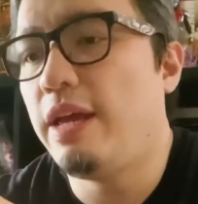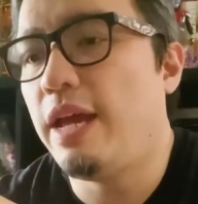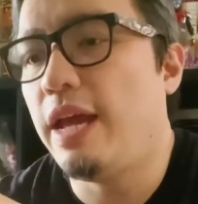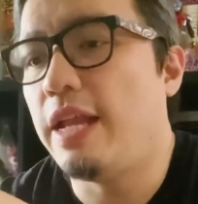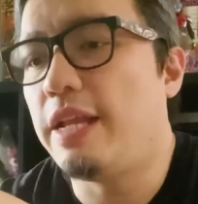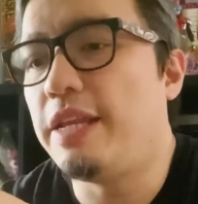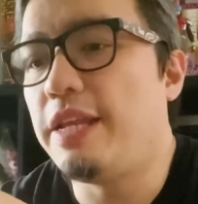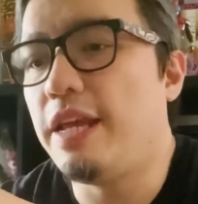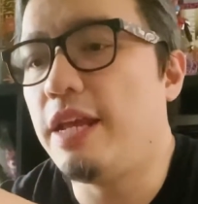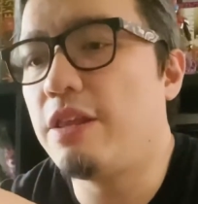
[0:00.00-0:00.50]

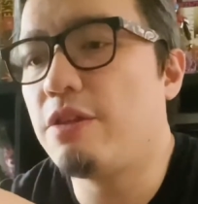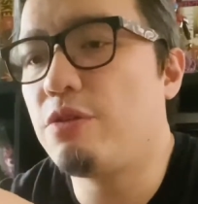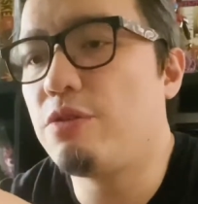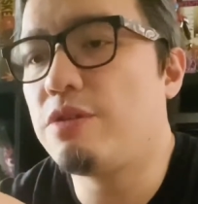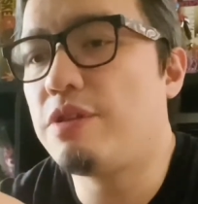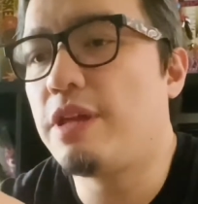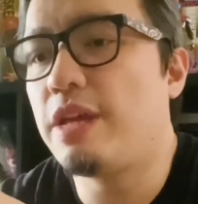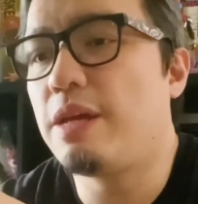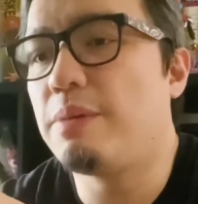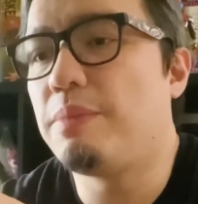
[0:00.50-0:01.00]
And the other good
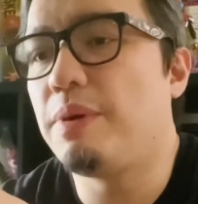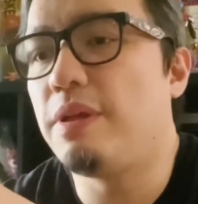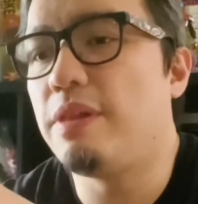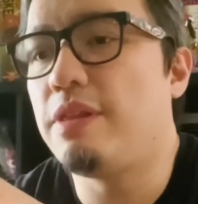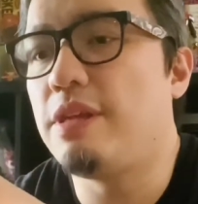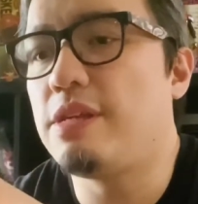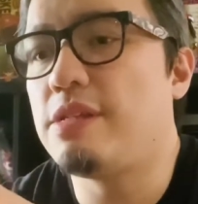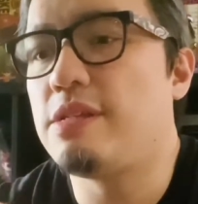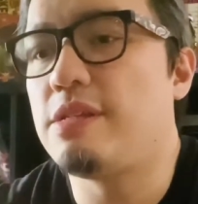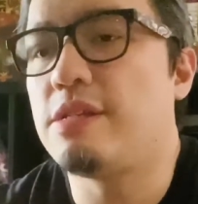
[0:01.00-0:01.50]
thing about
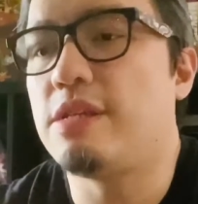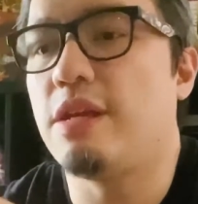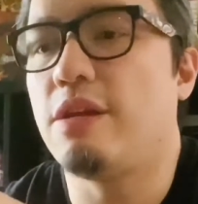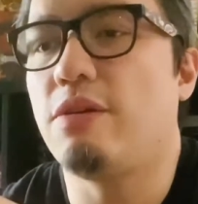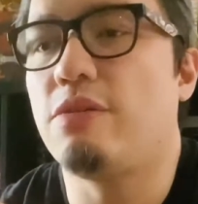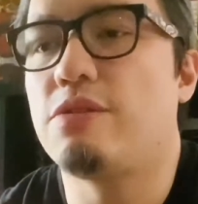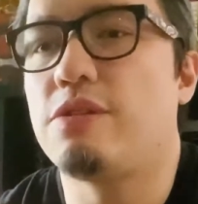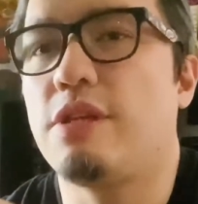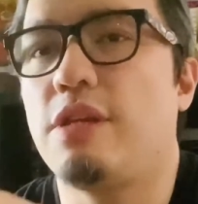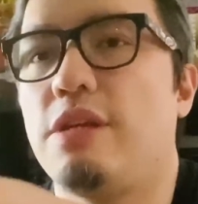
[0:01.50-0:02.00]
this is
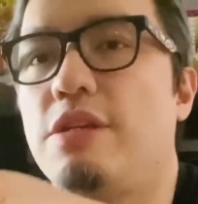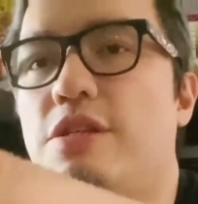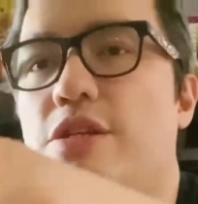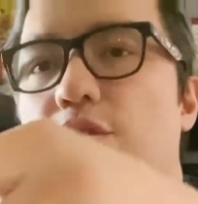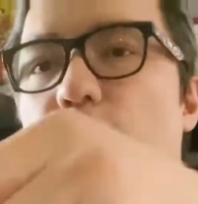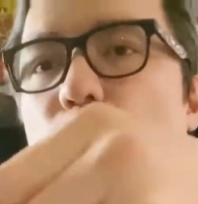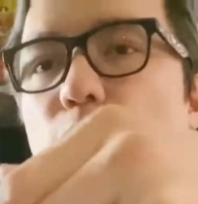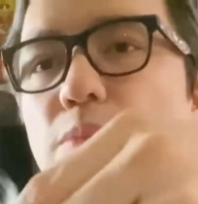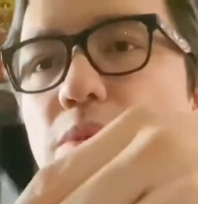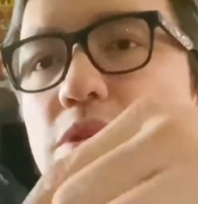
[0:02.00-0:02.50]
that, see, it just
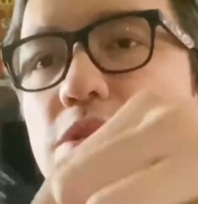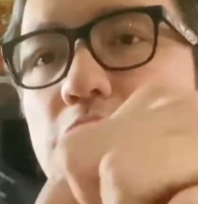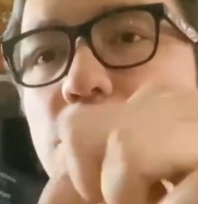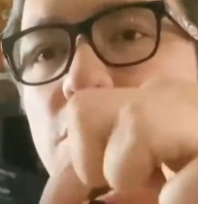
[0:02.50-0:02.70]
opens, you